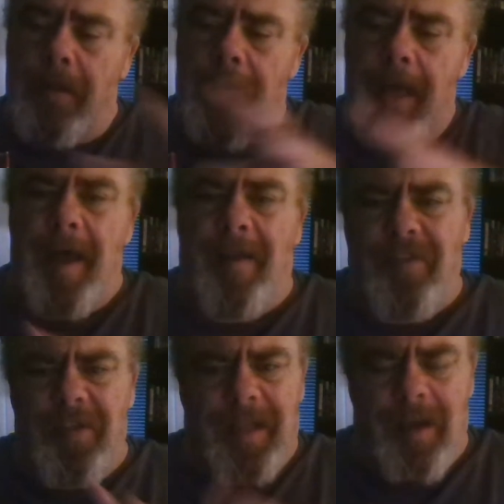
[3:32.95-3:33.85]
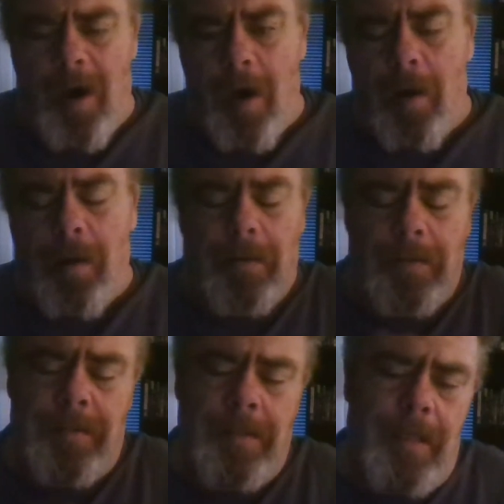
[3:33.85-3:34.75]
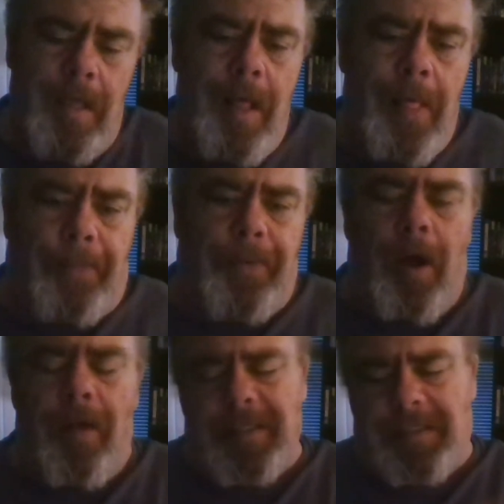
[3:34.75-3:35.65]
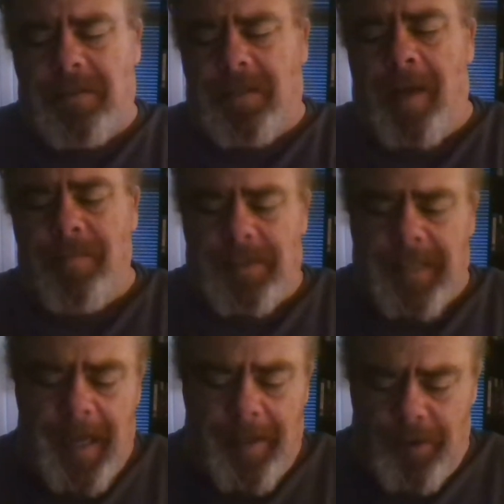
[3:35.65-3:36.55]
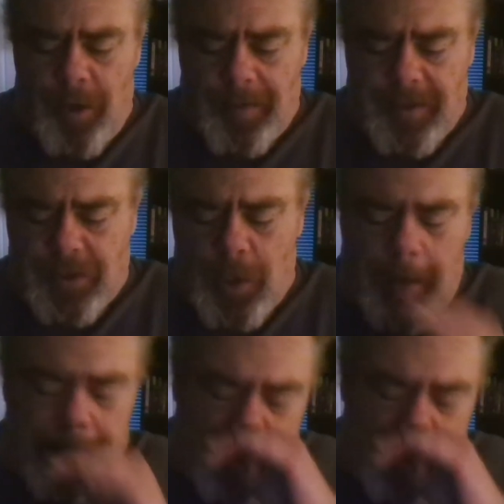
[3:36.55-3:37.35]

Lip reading: everything, all this comes together during the story.